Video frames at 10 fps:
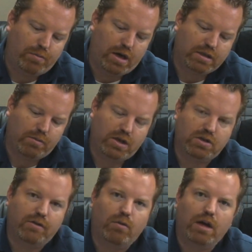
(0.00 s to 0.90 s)

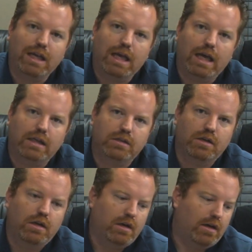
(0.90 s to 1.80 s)
approximation of what he
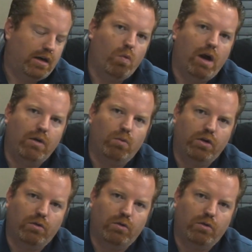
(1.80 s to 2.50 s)
has when